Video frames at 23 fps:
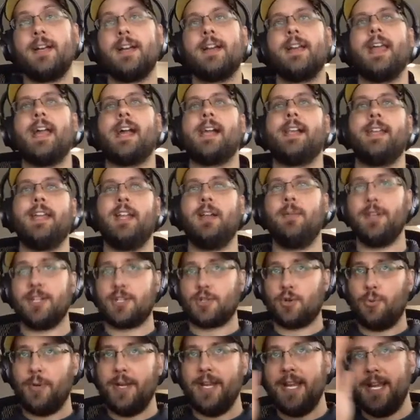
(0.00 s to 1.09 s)
And in
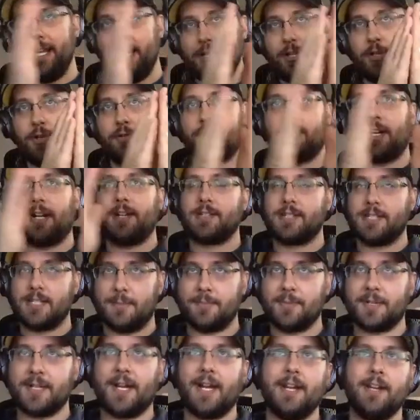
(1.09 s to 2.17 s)
between, you've got some
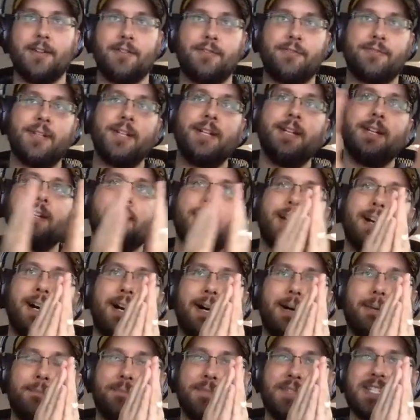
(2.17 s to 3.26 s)
kind of
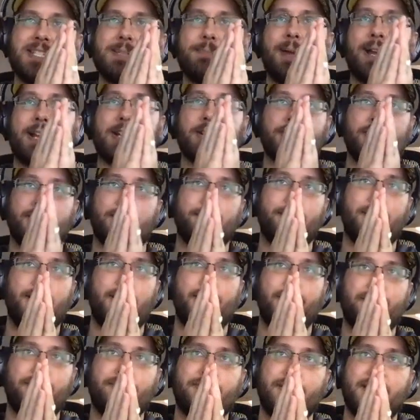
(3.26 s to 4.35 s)
spectrum
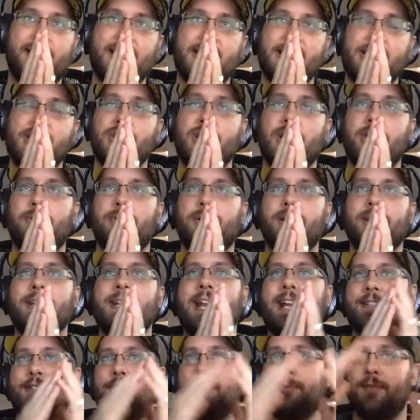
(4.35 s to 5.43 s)
of, generally,
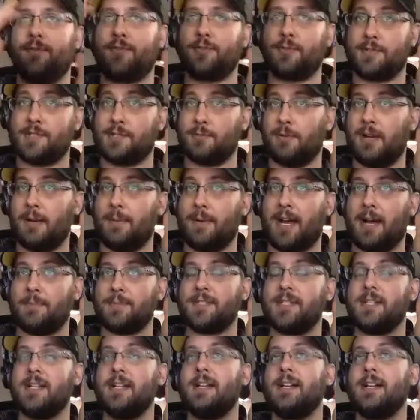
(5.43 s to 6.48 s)
as you move towards the web apps,